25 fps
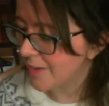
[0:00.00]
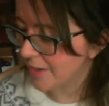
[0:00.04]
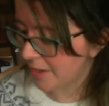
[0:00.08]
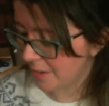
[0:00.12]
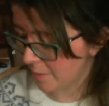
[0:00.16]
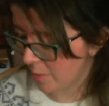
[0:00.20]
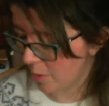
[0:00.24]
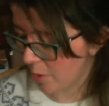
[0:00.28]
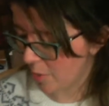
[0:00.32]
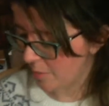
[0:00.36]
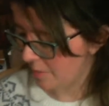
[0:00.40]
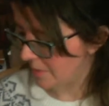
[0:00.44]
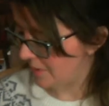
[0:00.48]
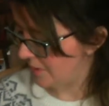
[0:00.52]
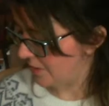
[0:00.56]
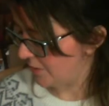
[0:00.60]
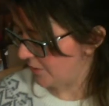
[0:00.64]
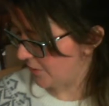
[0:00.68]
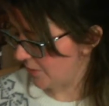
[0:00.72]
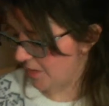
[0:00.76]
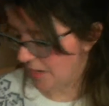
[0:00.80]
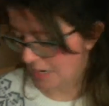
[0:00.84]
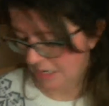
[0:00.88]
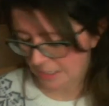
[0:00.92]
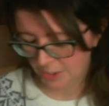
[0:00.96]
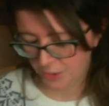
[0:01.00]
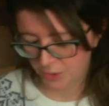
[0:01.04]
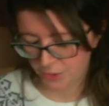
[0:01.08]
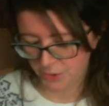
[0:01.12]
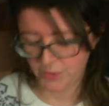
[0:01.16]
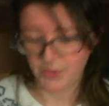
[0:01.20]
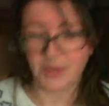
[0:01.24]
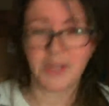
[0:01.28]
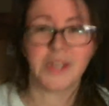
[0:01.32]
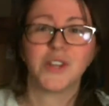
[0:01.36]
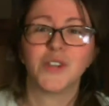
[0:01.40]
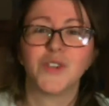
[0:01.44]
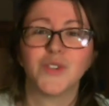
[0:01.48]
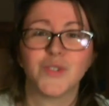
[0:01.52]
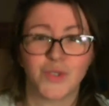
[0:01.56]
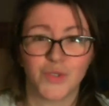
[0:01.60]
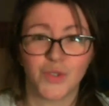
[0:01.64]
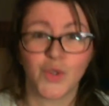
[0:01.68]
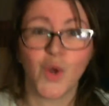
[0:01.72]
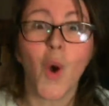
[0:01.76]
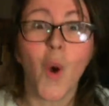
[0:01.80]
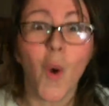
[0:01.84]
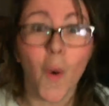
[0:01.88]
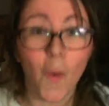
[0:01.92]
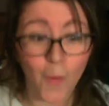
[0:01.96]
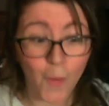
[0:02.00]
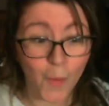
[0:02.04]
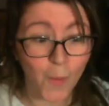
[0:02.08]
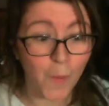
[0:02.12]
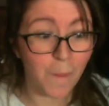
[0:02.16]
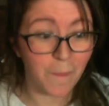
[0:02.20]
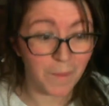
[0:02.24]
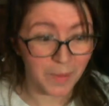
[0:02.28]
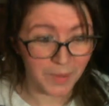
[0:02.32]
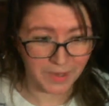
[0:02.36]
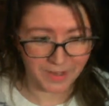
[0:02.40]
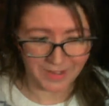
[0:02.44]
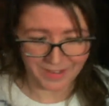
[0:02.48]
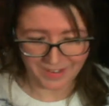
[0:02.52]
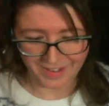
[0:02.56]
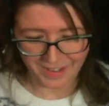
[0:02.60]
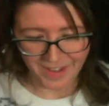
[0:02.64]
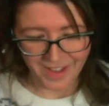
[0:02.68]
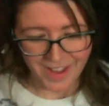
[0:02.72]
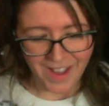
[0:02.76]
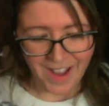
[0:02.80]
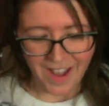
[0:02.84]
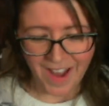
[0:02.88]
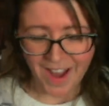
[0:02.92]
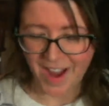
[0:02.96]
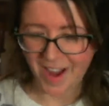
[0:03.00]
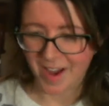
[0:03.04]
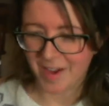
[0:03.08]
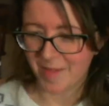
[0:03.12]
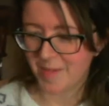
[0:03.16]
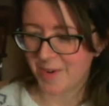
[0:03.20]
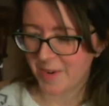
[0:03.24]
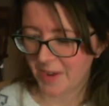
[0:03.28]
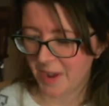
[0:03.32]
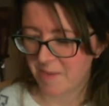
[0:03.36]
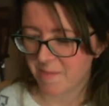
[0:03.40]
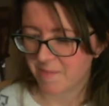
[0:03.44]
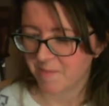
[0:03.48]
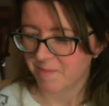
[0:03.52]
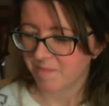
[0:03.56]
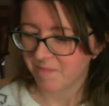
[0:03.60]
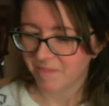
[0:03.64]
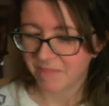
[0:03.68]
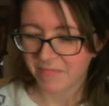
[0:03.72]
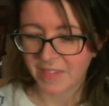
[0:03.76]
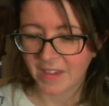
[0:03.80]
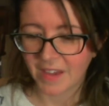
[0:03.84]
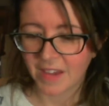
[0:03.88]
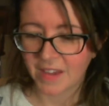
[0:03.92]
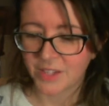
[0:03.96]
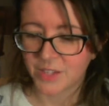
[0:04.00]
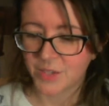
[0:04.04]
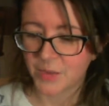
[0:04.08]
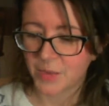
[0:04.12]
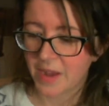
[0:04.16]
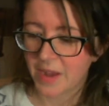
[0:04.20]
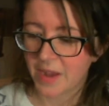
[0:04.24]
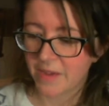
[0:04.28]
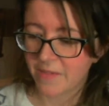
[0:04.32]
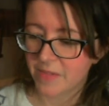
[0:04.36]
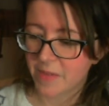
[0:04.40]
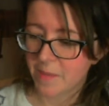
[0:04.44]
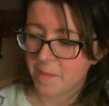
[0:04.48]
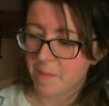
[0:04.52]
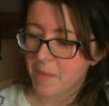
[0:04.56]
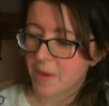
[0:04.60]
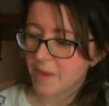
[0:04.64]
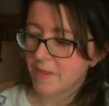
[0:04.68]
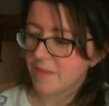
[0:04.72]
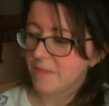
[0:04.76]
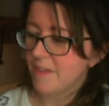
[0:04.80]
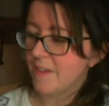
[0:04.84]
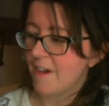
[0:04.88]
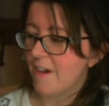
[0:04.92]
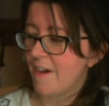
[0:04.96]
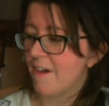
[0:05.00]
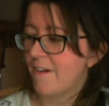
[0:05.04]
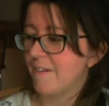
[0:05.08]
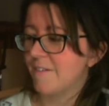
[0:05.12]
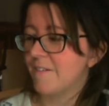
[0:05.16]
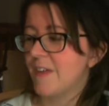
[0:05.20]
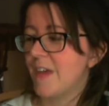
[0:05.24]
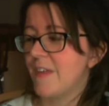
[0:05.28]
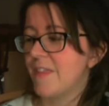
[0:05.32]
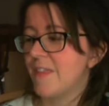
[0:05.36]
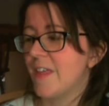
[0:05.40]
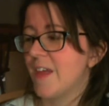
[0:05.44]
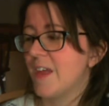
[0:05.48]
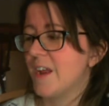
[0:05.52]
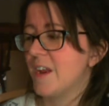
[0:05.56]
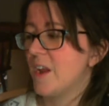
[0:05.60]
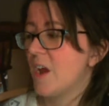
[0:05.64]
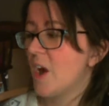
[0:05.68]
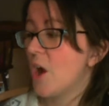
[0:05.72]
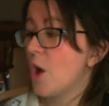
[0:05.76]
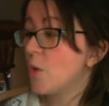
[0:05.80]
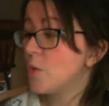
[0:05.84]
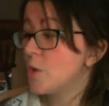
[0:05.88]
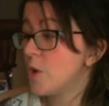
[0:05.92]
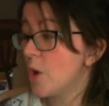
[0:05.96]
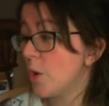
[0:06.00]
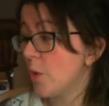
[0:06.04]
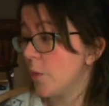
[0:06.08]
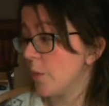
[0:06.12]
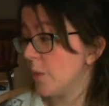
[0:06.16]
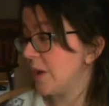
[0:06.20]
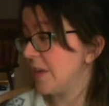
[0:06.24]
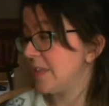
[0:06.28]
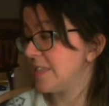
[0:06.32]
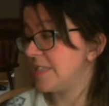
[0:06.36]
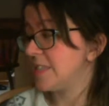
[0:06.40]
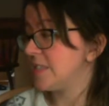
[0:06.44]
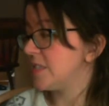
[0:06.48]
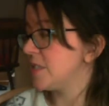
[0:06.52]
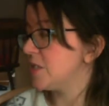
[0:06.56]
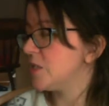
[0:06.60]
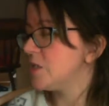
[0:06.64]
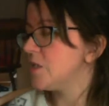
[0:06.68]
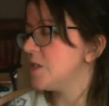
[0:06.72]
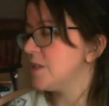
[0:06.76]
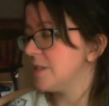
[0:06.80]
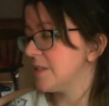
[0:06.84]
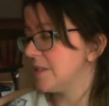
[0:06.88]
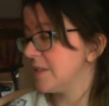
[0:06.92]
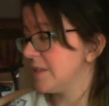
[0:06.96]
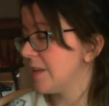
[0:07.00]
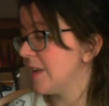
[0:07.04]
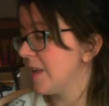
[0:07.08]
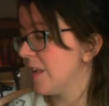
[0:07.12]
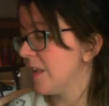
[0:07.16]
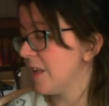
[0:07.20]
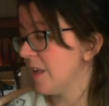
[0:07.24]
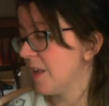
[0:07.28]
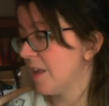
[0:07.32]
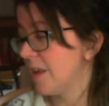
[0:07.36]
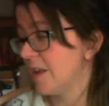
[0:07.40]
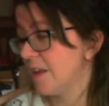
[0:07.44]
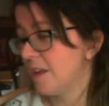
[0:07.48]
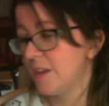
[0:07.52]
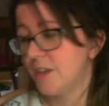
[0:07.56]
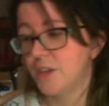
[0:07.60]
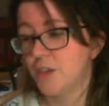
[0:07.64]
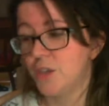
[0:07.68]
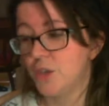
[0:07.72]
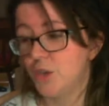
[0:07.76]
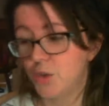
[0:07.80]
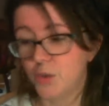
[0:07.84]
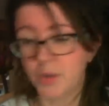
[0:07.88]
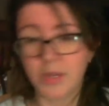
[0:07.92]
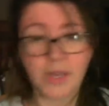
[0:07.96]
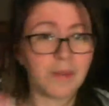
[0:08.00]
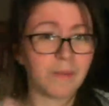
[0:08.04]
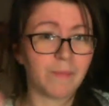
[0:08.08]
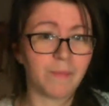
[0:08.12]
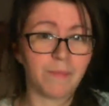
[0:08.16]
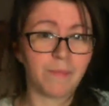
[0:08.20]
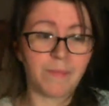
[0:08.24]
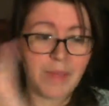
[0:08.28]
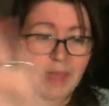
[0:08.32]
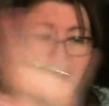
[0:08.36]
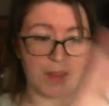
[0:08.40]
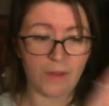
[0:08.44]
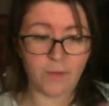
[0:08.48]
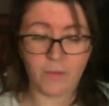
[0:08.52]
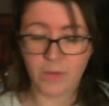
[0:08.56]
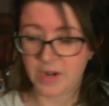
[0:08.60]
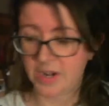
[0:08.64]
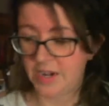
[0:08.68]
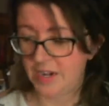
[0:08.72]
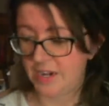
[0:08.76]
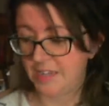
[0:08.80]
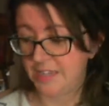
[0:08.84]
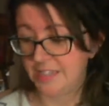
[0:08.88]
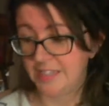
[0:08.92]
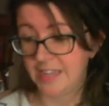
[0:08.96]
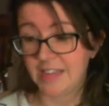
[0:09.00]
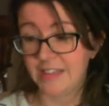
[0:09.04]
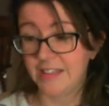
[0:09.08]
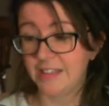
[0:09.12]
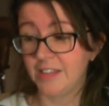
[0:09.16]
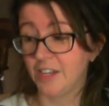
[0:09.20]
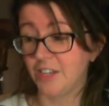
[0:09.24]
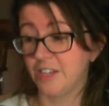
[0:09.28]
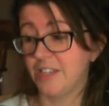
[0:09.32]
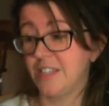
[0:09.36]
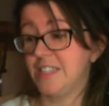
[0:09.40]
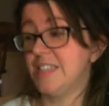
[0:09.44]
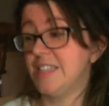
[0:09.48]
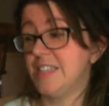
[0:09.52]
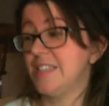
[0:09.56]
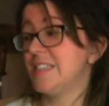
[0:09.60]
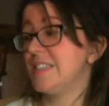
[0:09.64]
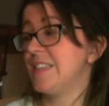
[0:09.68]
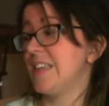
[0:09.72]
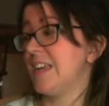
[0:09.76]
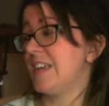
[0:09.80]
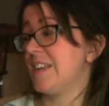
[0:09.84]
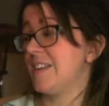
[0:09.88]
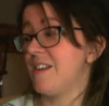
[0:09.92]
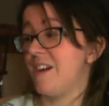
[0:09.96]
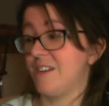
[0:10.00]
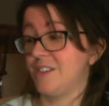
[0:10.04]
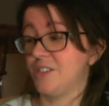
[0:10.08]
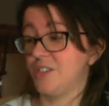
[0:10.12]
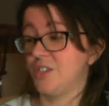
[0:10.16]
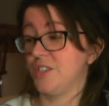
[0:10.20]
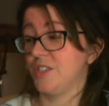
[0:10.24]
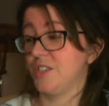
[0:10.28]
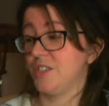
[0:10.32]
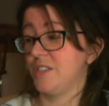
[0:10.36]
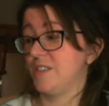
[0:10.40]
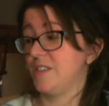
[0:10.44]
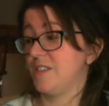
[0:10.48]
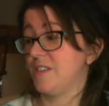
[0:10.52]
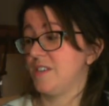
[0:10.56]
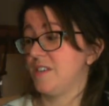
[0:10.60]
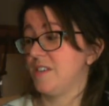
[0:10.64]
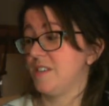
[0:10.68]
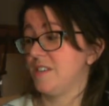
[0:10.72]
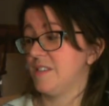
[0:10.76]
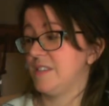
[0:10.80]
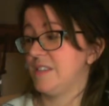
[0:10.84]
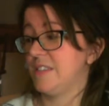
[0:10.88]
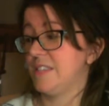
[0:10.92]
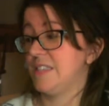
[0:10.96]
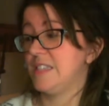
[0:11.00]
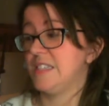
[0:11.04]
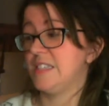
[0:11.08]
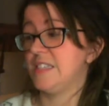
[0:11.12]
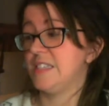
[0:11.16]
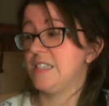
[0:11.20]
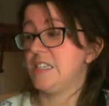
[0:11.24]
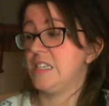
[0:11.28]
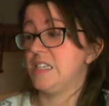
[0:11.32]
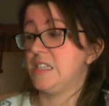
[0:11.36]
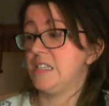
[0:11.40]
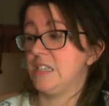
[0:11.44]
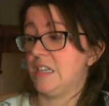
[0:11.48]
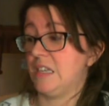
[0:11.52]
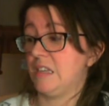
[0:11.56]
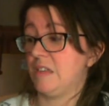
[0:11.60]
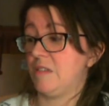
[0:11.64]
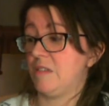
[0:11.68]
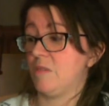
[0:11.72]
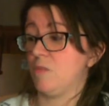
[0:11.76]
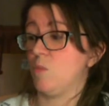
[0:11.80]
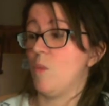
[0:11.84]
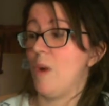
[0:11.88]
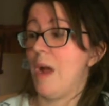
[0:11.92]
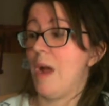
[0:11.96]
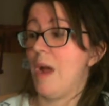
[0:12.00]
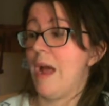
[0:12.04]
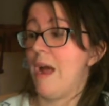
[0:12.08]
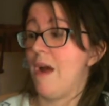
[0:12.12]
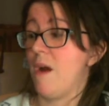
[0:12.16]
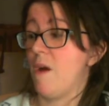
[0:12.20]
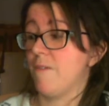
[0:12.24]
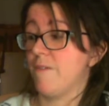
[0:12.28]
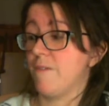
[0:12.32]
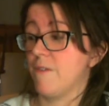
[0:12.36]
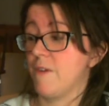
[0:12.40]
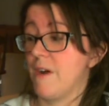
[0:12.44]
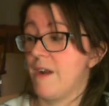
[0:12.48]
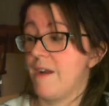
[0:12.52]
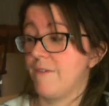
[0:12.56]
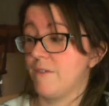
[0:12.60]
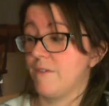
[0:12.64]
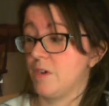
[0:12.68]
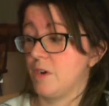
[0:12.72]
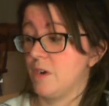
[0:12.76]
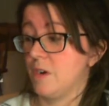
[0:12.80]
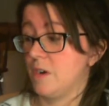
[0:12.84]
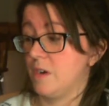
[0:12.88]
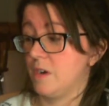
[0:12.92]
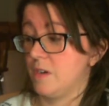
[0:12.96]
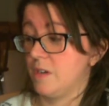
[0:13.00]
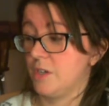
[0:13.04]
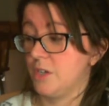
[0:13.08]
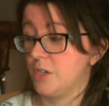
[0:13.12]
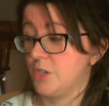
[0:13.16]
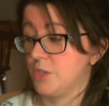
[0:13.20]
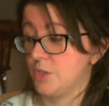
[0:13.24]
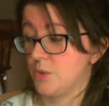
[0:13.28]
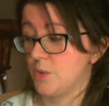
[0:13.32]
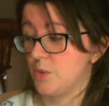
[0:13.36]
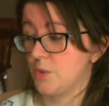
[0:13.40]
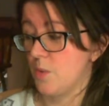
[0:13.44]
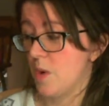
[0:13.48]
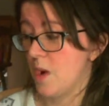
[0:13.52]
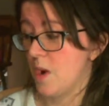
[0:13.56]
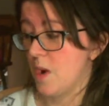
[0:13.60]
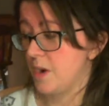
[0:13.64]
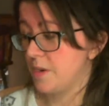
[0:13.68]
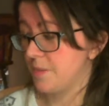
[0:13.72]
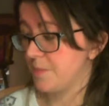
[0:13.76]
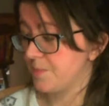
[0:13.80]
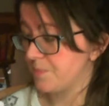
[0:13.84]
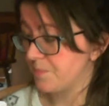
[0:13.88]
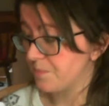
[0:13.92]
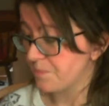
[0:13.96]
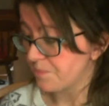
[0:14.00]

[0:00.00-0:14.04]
like, I'm hoping it's for next year so we can use the whole book. Um, okay, so we have the month of, and then, oh no, it's, you can pick when it is. And look, this is like not just, this is like, wow, forever. You can just go on.